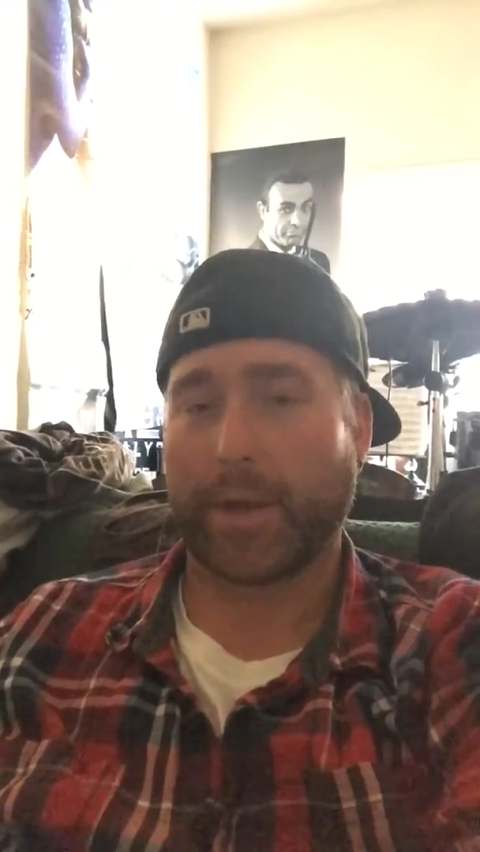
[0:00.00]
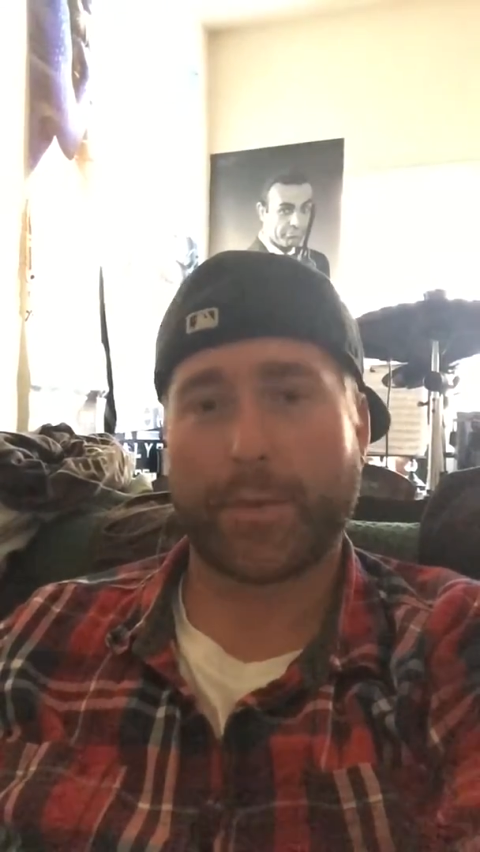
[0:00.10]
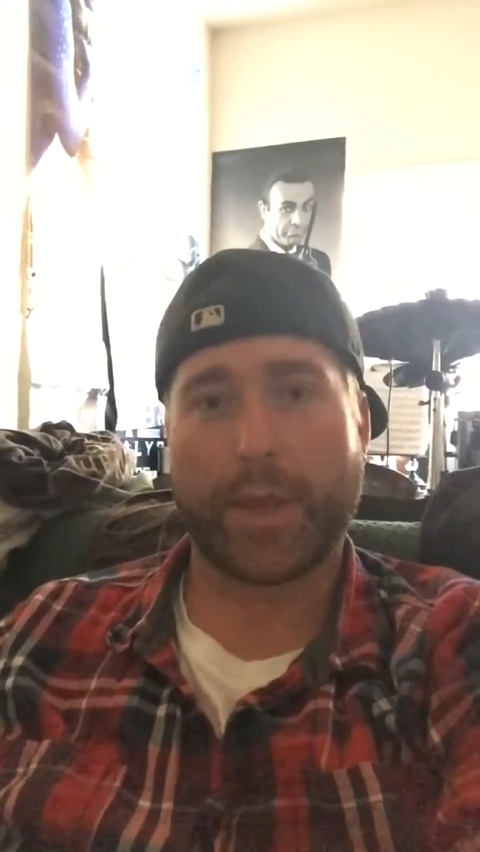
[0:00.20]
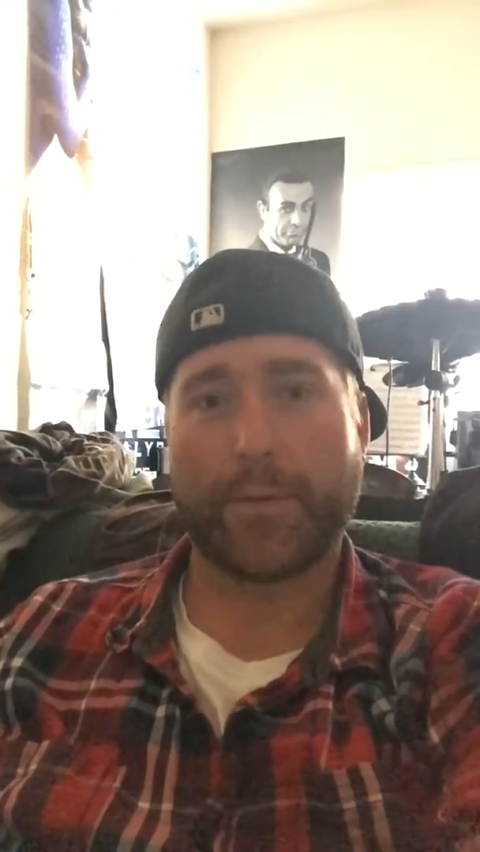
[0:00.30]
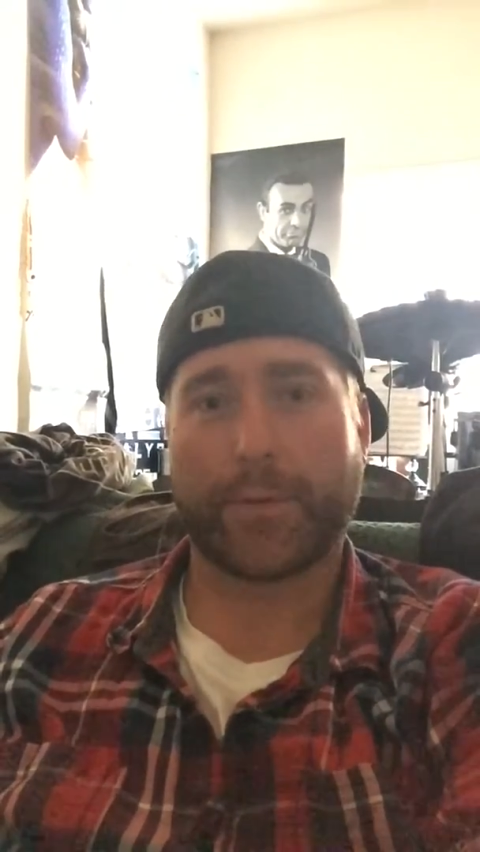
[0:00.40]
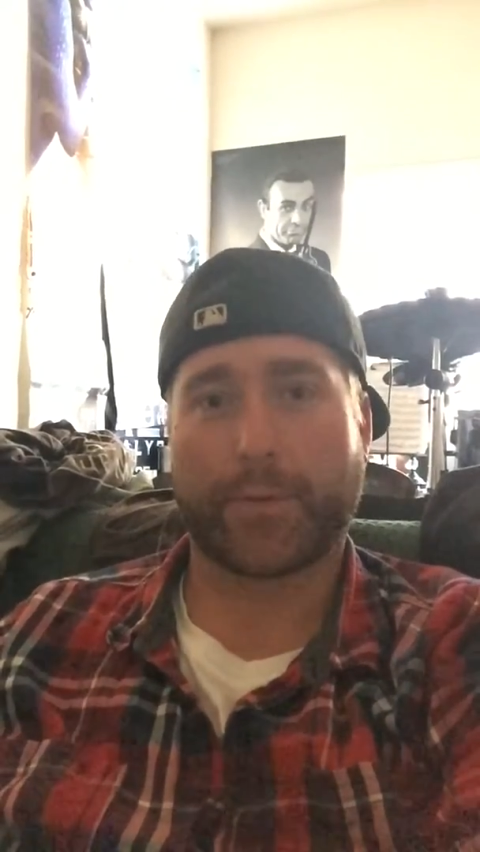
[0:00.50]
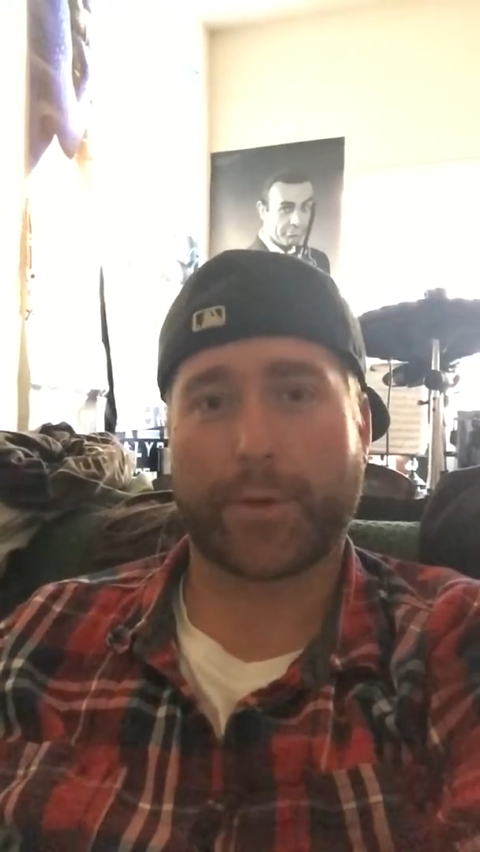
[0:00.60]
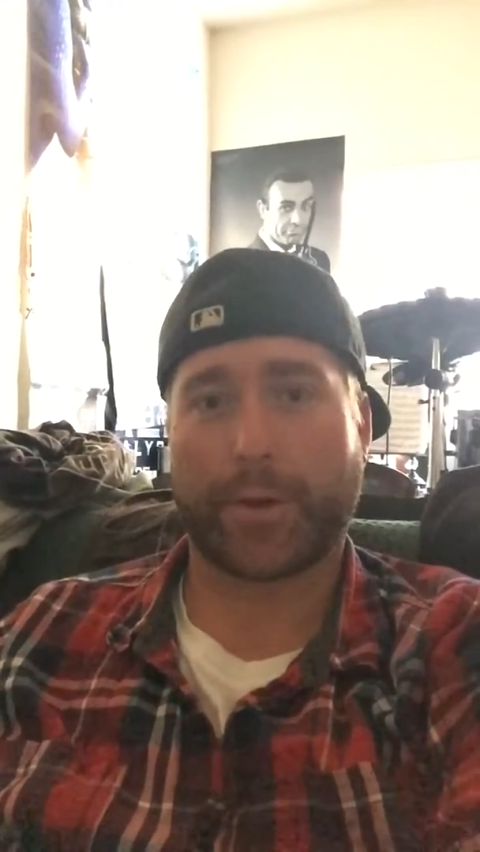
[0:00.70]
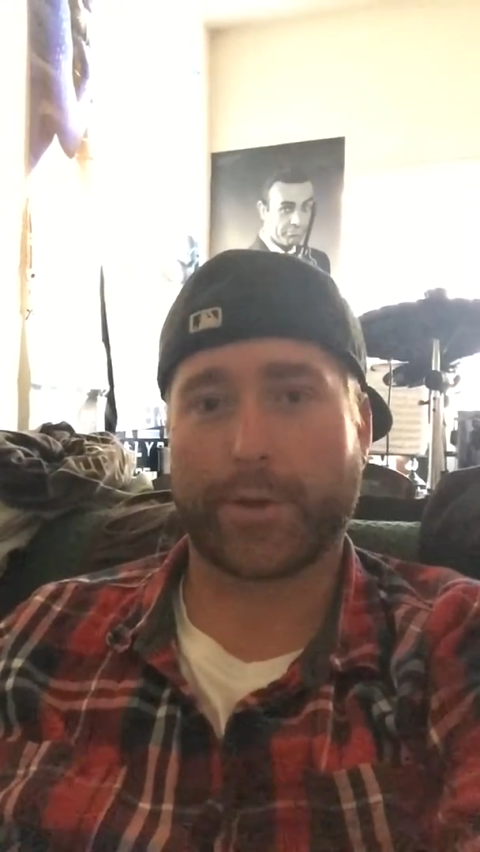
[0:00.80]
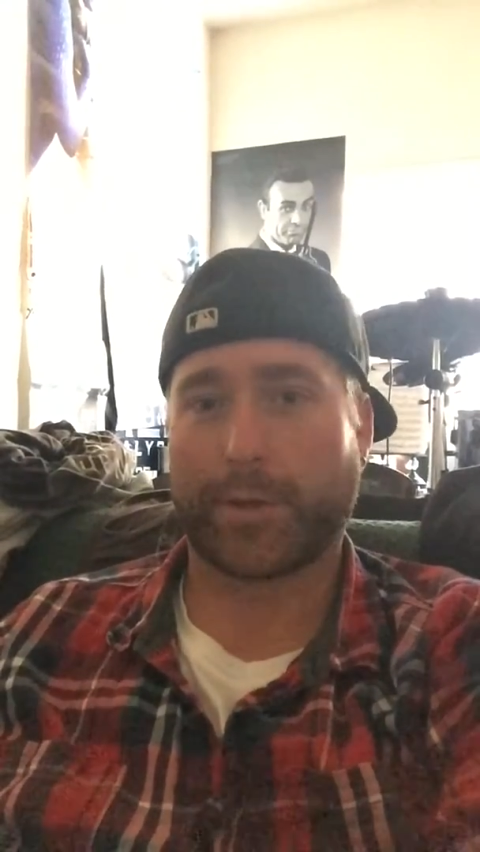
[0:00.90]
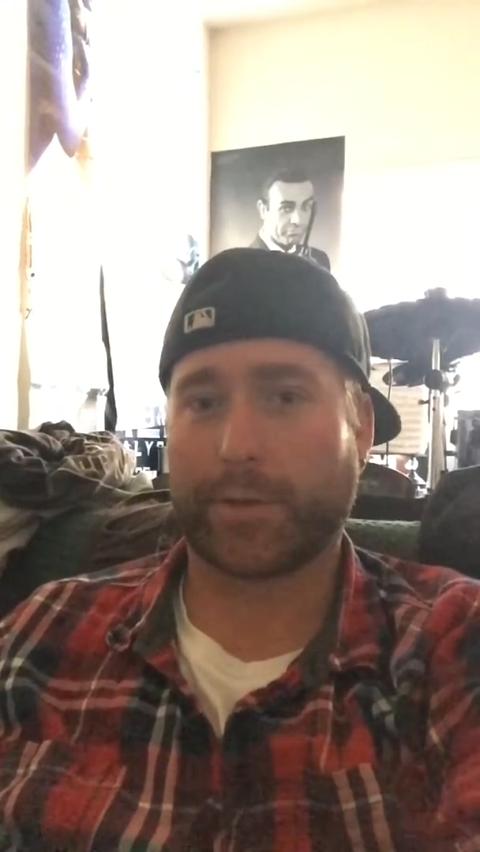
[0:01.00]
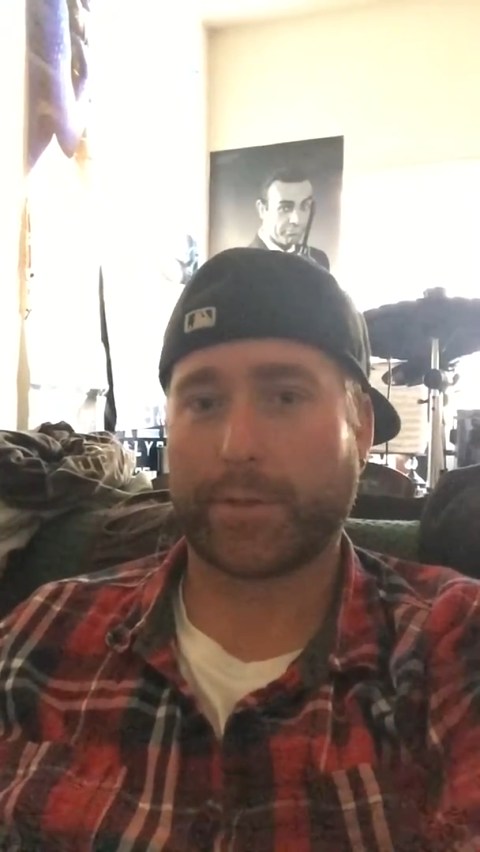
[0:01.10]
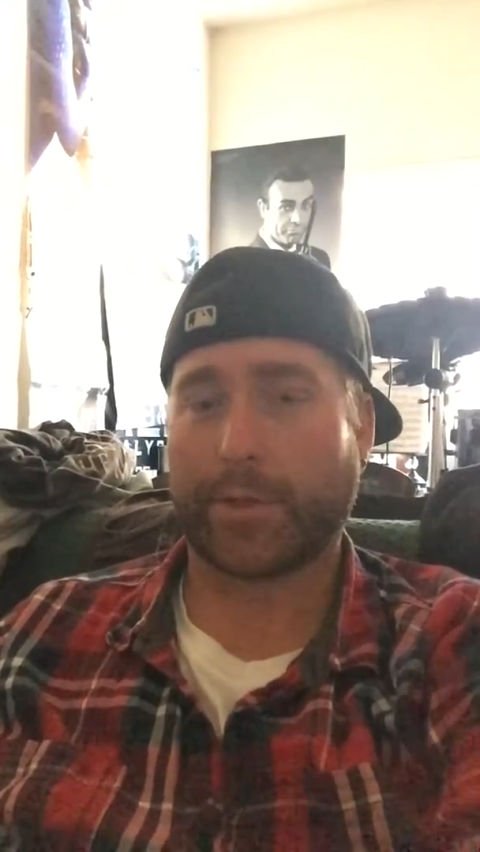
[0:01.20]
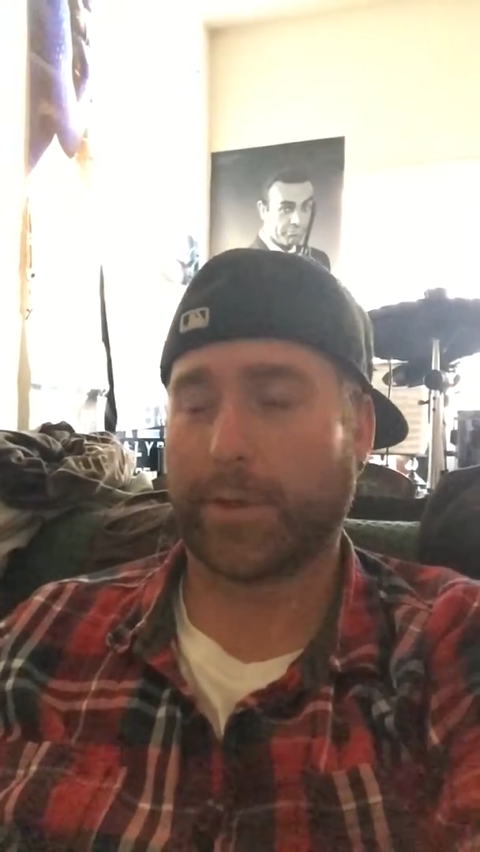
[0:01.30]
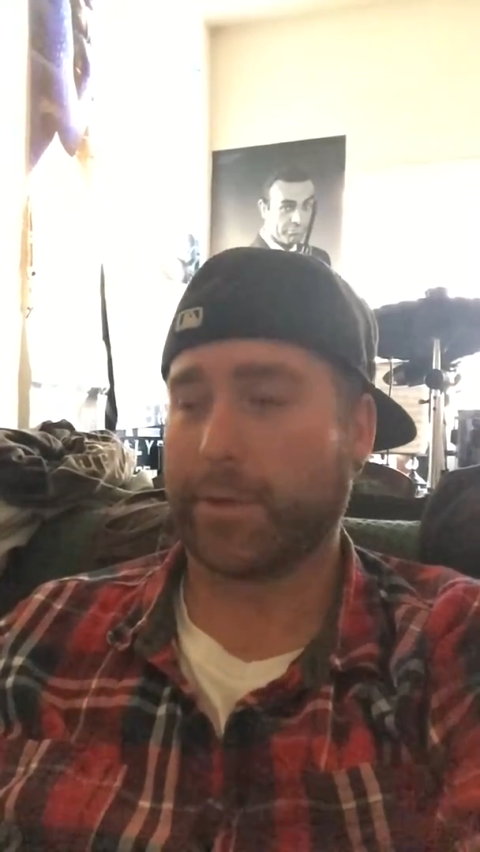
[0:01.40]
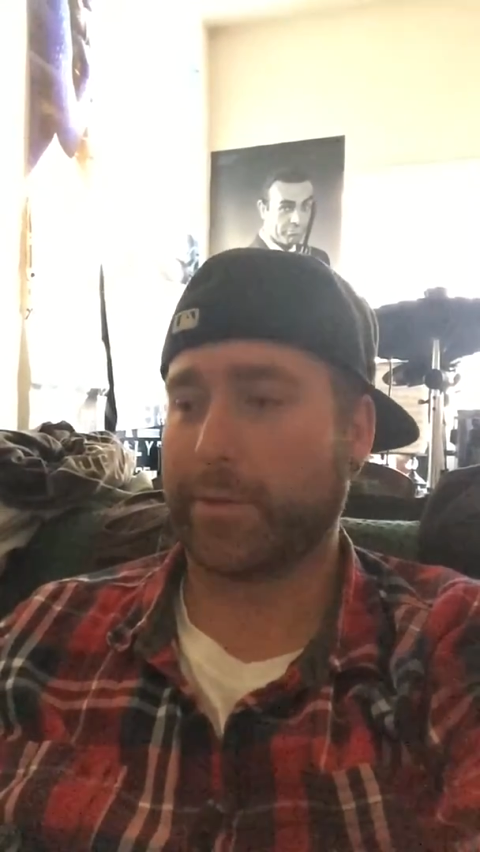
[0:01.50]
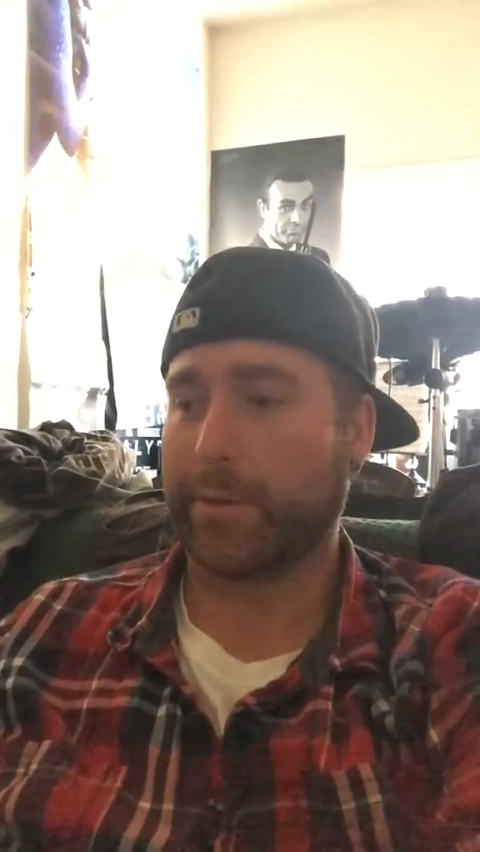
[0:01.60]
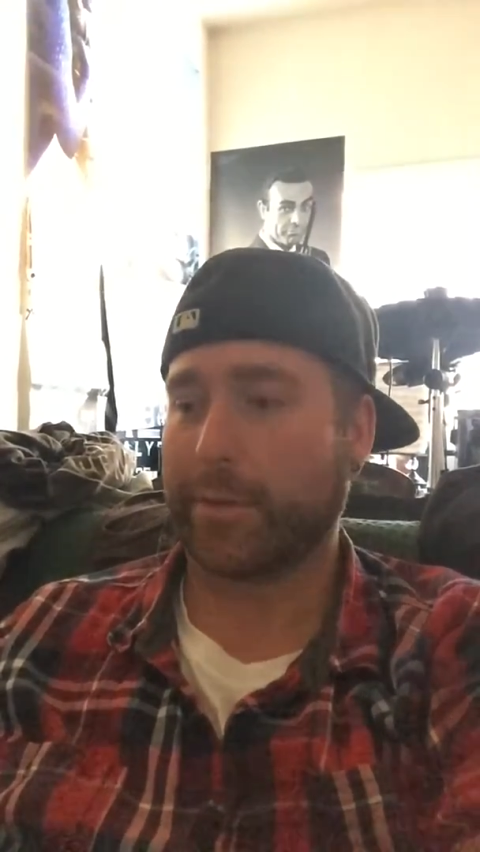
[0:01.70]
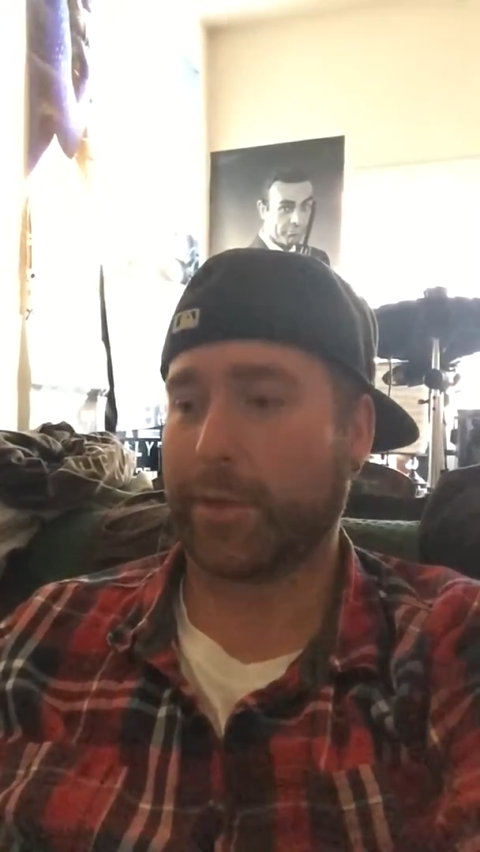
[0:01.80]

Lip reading: I'm thankful for y'all, you know.